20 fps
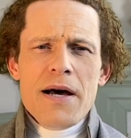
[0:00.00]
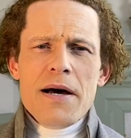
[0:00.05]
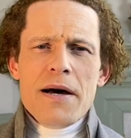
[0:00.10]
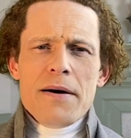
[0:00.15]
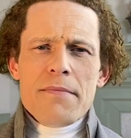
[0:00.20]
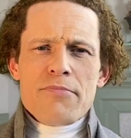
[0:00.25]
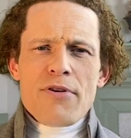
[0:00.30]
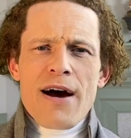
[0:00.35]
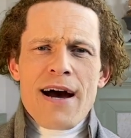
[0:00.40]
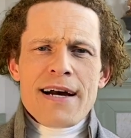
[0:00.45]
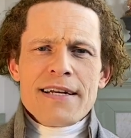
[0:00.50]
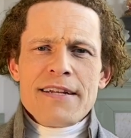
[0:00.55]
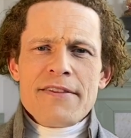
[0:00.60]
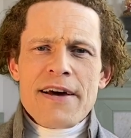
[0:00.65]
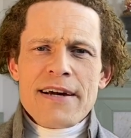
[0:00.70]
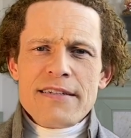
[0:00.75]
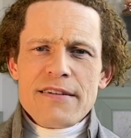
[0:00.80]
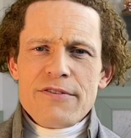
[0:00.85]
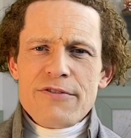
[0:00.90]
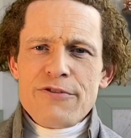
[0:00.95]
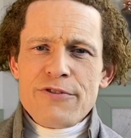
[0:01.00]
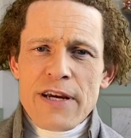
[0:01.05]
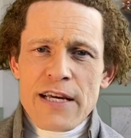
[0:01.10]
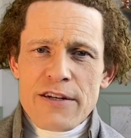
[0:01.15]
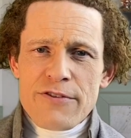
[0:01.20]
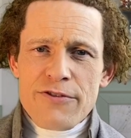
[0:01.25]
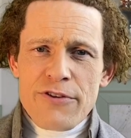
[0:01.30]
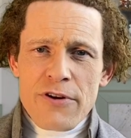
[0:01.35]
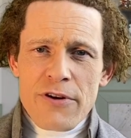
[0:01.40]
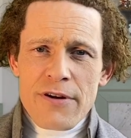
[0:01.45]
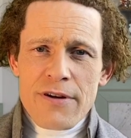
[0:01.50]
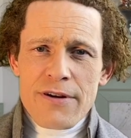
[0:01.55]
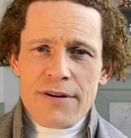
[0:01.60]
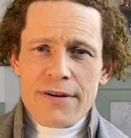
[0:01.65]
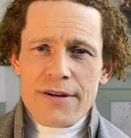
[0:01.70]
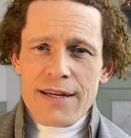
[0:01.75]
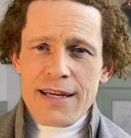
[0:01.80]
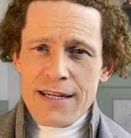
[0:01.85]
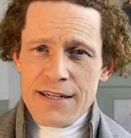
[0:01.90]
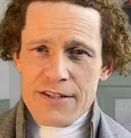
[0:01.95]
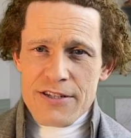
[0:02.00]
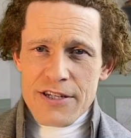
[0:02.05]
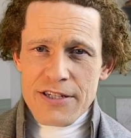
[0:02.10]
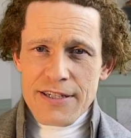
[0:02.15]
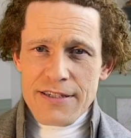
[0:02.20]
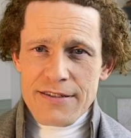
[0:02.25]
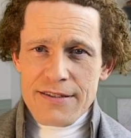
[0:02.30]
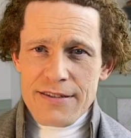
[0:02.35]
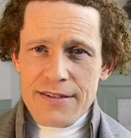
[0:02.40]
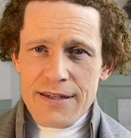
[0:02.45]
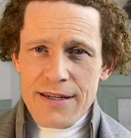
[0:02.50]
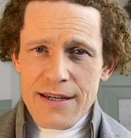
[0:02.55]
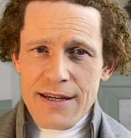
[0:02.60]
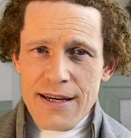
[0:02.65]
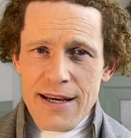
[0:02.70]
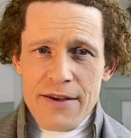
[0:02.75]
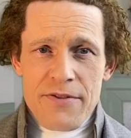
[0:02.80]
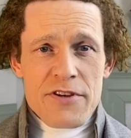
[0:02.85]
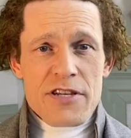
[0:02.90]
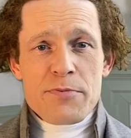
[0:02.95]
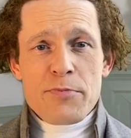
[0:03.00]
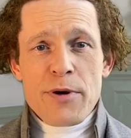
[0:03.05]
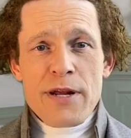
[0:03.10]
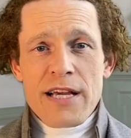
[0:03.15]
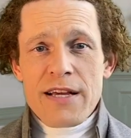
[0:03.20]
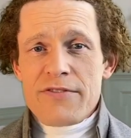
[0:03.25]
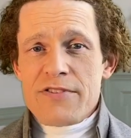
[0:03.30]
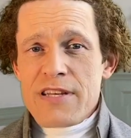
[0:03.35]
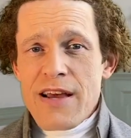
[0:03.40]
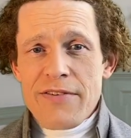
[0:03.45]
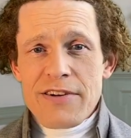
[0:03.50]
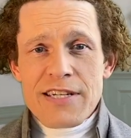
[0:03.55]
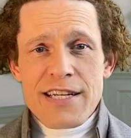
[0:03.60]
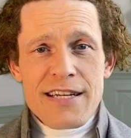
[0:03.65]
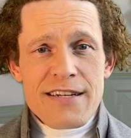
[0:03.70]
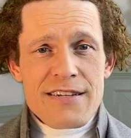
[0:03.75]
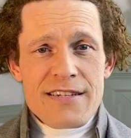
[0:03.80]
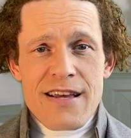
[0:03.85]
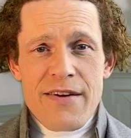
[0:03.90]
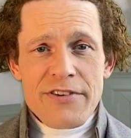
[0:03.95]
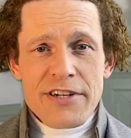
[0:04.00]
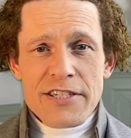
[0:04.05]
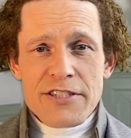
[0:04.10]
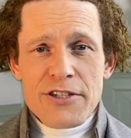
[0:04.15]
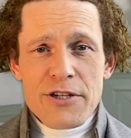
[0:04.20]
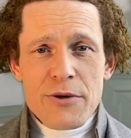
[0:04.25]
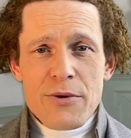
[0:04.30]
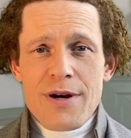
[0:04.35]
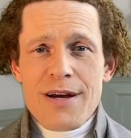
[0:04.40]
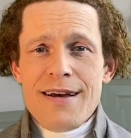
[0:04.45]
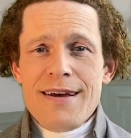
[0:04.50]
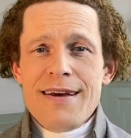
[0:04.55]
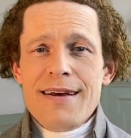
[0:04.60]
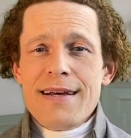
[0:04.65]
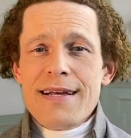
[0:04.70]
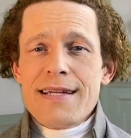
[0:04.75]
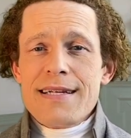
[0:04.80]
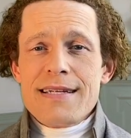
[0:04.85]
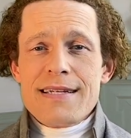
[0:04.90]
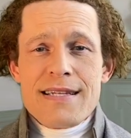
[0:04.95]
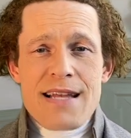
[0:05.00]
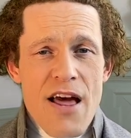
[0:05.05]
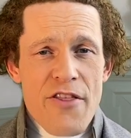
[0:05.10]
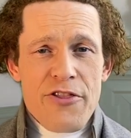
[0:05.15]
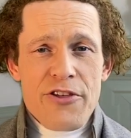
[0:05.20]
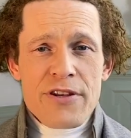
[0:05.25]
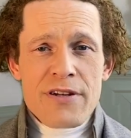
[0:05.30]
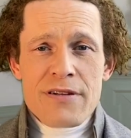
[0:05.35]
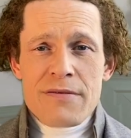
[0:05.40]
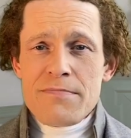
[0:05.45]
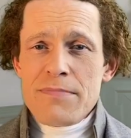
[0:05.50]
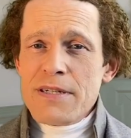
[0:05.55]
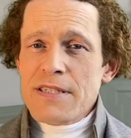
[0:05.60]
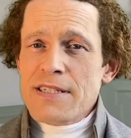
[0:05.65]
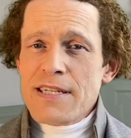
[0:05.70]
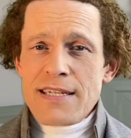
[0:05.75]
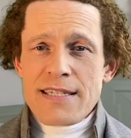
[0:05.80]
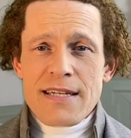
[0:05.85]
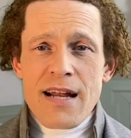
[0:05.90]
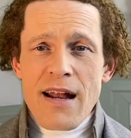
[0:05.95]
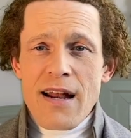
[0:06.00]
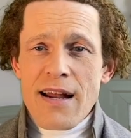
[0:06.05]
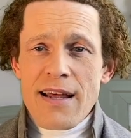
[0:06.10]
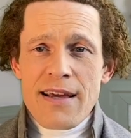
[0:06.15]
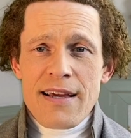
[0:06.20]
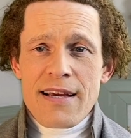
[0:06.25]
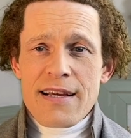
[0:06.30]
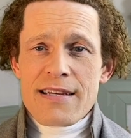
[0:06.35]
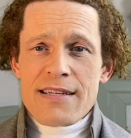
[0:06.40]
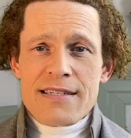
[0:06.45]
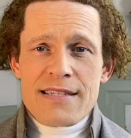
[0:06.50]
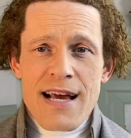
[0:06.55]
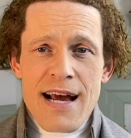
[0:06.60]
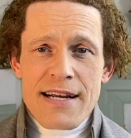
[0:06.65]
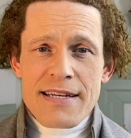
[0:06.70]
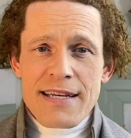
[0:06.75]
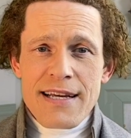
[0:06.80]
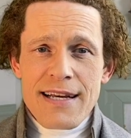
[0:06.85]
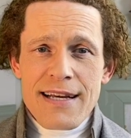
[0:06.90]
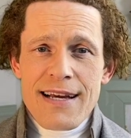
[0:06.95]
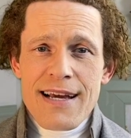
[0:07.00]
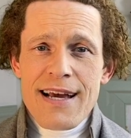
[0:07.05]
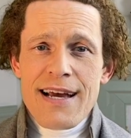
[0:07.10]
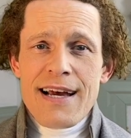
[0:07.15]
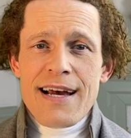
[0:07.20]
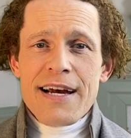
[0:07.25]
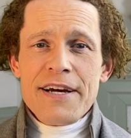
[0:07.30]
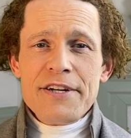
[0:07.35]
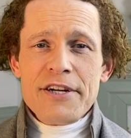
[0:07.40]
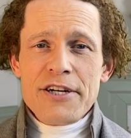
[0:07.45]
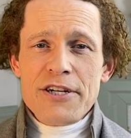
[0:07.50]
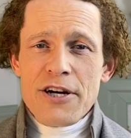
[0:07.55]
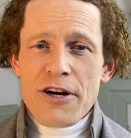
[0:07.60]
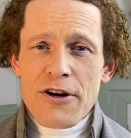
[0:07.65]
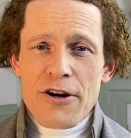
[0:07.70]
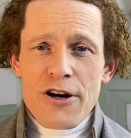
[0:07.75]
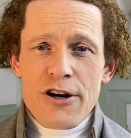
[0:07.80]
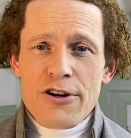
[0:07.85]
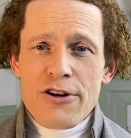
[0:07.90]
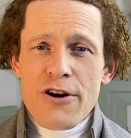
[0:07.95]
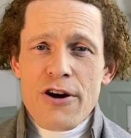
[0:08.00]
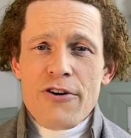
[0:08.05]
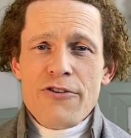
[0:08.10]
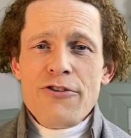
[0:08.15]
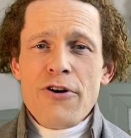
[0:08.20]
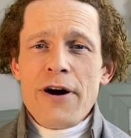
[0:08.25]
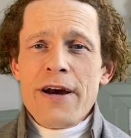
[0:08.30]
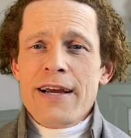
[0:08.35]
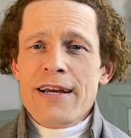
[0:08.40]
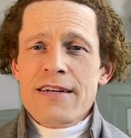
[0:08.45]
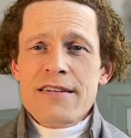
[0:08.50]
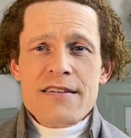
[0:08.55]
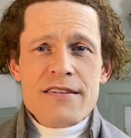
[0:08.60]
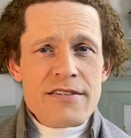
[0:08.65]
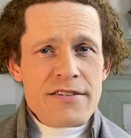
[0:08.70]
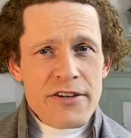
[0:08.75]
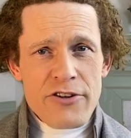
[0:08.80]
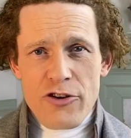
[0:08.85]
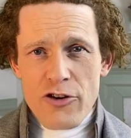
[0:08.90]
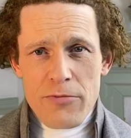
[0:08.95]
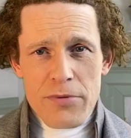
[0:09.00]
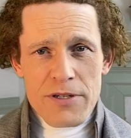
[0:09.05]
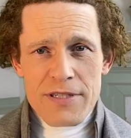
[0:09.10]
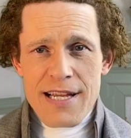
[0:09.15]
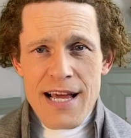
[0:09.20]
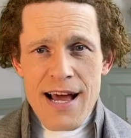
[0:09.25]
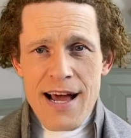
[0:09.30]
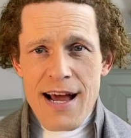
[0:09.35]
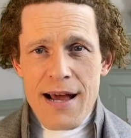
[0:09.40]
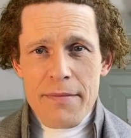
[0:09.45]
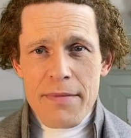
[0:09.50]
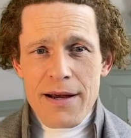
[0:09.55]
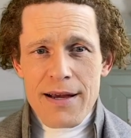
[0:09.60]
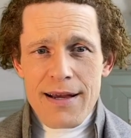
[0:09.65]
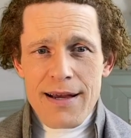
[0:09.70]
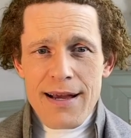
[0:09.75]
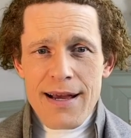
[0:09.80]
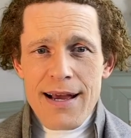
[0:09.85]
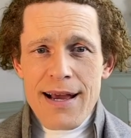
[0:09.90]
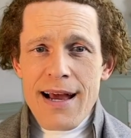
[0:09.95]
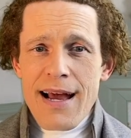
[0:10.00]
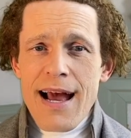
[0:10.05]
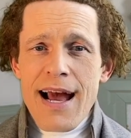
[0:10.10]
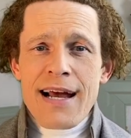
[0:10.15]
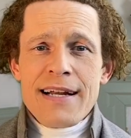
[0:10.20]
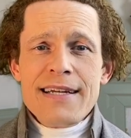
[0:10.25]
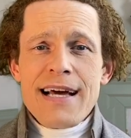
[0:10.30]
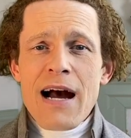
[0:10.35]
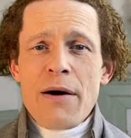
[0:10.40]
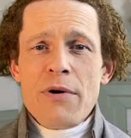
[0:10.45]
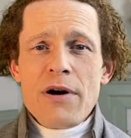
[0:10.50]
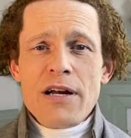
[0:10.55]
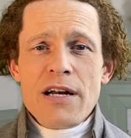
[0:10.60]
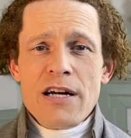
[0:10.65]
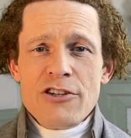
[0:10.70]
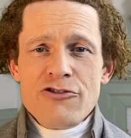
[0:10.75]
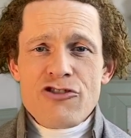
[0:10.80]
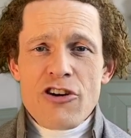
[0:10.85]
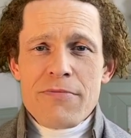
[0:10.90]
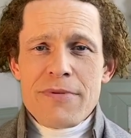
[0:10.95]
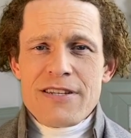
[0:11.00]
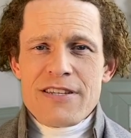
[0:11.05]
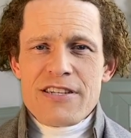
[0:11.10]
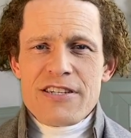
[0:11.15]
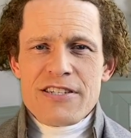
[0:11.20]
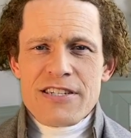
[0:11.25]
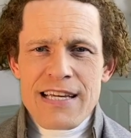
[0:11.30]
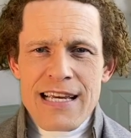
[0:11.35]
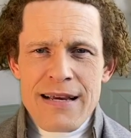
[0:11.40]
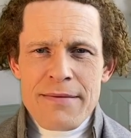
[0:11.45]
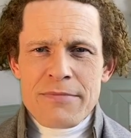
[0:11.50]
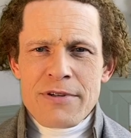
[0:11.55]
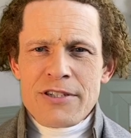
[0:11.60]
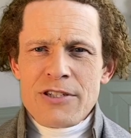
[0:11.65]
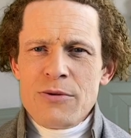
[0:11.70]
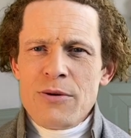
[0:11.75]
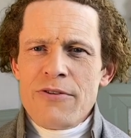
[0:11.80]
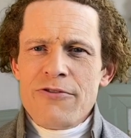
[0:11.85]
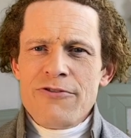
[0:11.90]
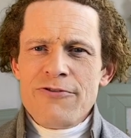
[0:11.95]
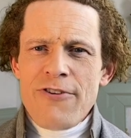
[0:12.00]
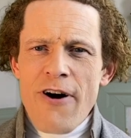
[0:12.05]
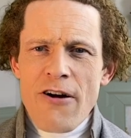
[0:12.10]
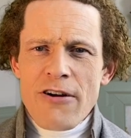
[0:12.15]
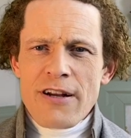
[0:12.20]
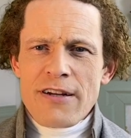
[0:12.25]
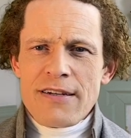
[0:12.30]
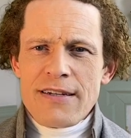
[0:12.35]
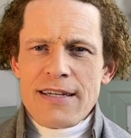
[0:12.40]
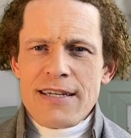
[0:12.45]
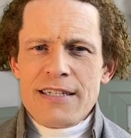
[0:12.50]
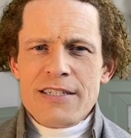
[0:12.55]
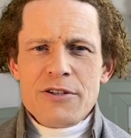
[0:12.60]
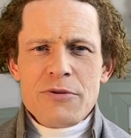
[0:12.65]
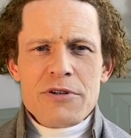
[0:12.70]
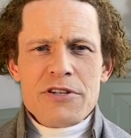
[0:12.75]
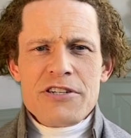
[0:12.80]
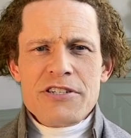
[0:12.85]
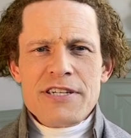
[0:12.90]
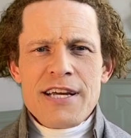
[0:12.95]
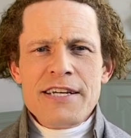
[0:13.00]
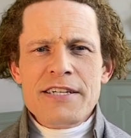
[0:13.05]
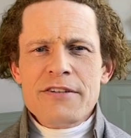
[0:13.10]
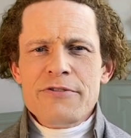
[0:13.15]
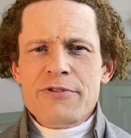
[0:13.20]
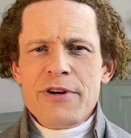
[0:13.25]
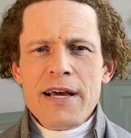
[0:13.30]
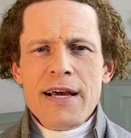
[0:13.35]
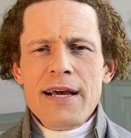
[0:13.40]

Prior to that fateful incident in the spring of 1772, nothing particularly exciting had occurred for a considerable time, and our countrymen seemed to have fallen into a state of